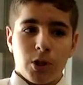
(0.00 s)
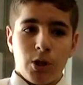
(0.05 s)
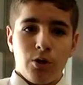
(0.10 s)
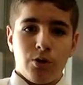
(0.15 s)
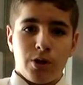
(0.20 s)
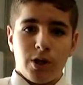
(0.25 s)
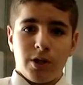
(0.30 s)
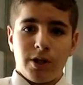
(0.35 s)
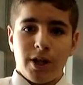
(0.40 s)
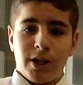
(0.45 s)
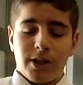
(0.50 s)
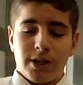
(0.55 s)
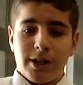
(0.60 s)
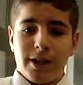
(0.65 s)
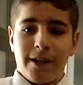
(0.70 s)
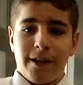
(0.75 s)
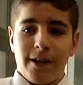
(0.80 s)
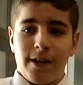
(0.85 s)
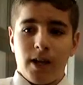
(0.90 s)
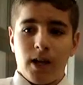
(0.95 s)
Use it as
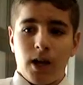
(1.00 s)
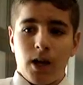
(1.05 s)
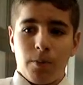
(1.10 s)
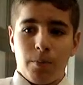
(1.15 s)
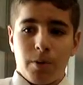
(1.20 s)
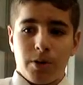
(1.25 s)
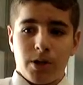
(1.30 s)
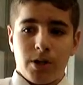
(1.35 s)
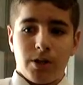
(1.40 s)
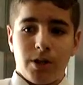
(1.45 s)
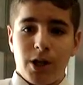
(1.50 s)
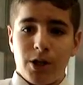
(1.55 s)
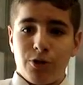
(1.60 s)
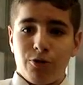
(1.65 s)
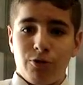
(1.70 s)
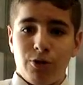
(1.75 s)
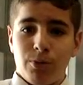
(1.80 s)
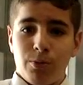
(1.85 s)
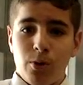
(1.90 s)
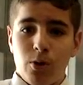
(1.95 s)
a
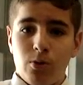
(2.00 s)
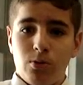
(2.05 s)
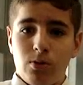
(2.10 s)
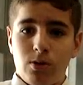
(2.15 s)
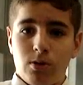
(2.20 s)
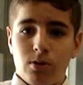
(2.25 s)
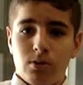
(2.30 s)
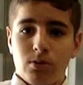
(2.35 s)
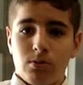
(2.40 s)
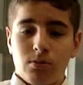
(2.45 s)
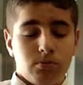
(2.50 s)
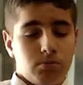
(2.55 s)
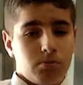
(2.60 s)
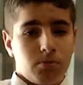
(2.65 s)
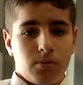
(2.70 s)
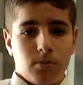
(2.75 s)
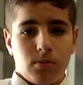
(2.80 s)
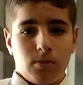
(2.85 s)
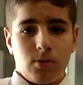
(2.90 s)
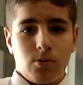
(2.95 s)
presentation remote.
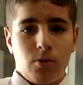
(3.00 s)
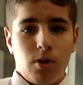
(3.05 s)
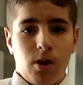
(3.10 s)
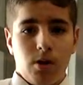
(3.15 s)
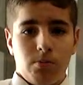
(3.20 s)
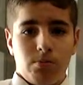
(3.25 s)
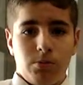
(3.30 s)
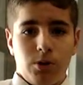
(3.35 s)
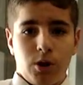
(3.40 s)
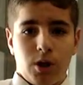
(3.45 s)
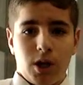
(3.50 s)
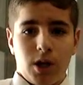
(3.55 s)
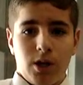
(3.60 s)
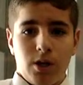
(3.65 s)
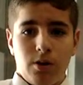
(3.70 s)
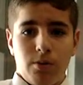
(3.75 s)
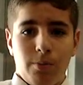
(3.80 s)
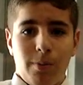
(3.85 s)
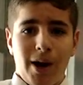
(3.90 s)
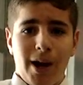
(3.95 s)
Well, you
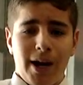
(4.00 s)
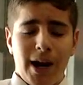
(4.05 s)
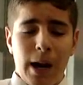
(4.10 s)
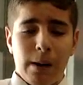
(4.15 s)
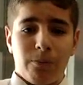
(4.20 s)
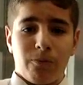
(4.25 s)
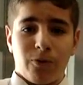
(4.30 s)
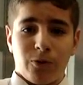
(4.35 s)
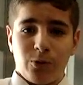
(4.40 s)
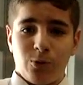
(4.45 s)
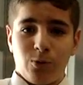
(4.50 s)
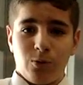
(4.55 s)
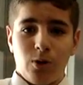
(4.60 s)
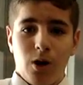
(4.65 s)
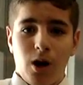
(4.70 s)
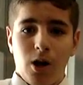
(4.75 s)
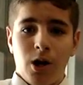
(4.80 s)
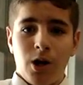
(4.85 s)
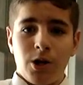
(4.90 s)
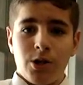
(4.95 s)
can buy an app for
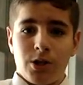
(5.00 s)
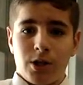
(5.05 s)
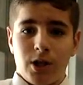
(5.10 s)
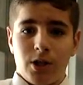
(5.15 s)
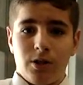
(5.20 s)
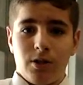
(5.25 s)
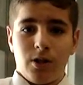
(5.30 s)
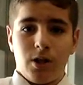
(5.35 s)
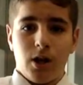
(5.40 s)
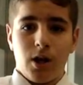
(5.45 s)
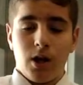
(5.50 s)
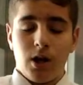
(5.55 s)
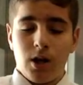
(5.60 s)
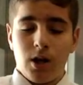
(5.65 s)
$2 and